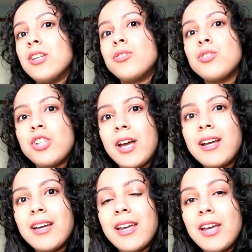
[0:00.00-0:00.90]
to
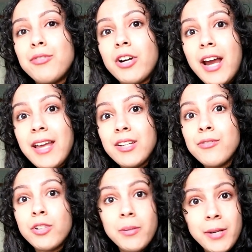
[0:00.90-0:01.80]
check if there are any
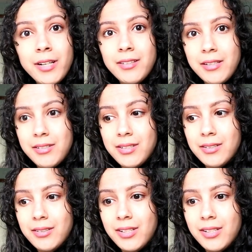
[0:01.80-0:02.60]
vulnerabilities.